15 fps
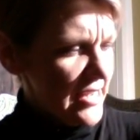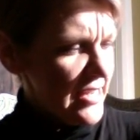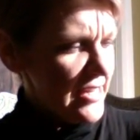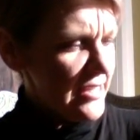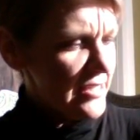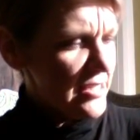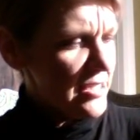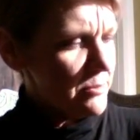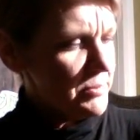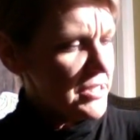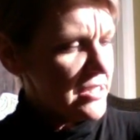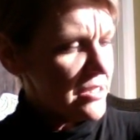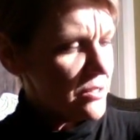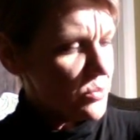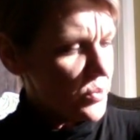It is to be
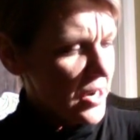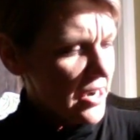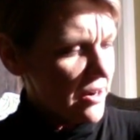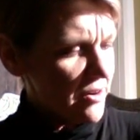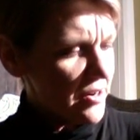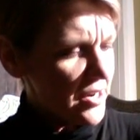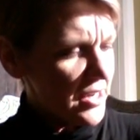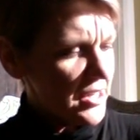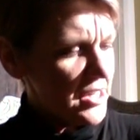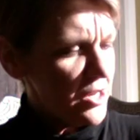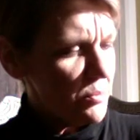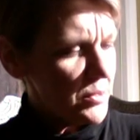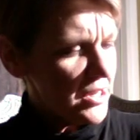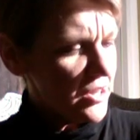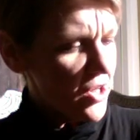square, a
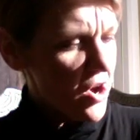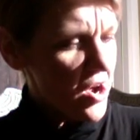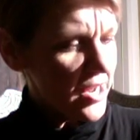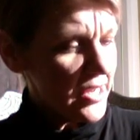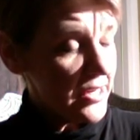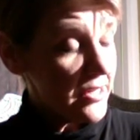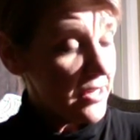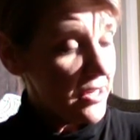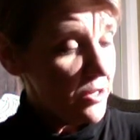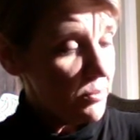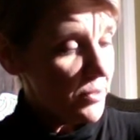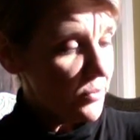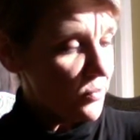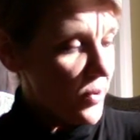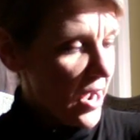cubit long and a
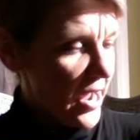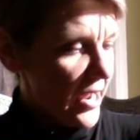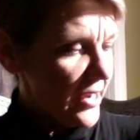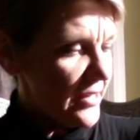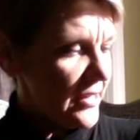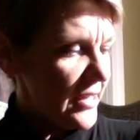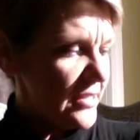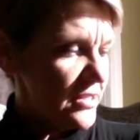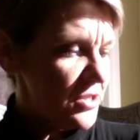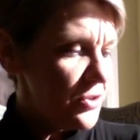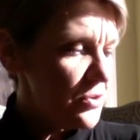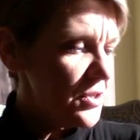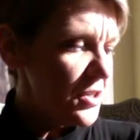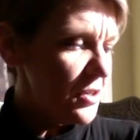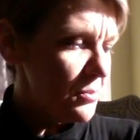cubit wide, and
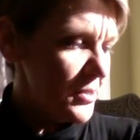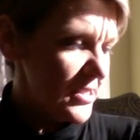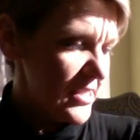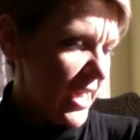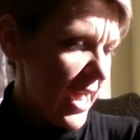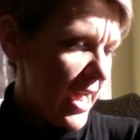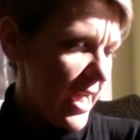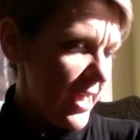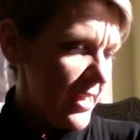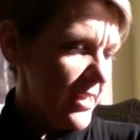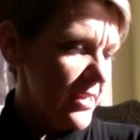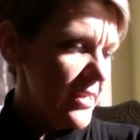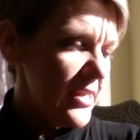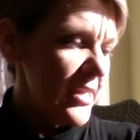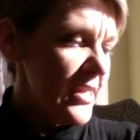2 cubits high,
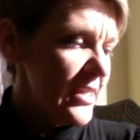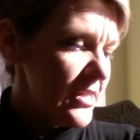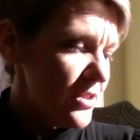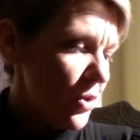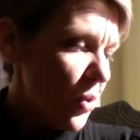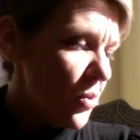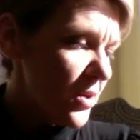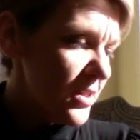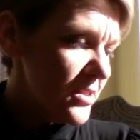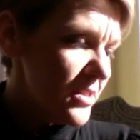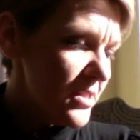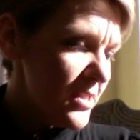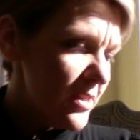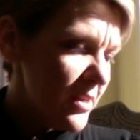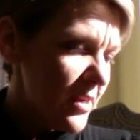its
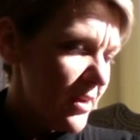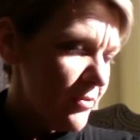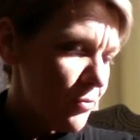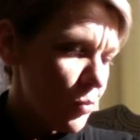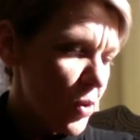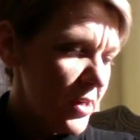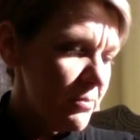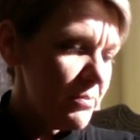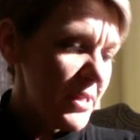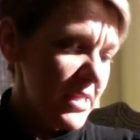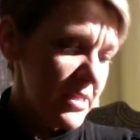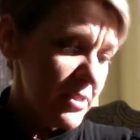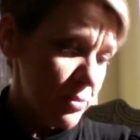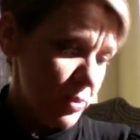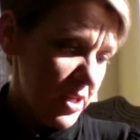horns of one
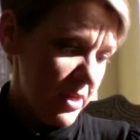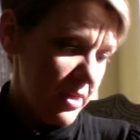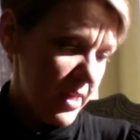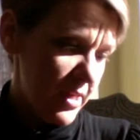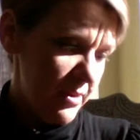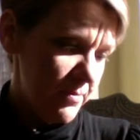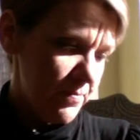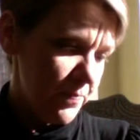piece with it.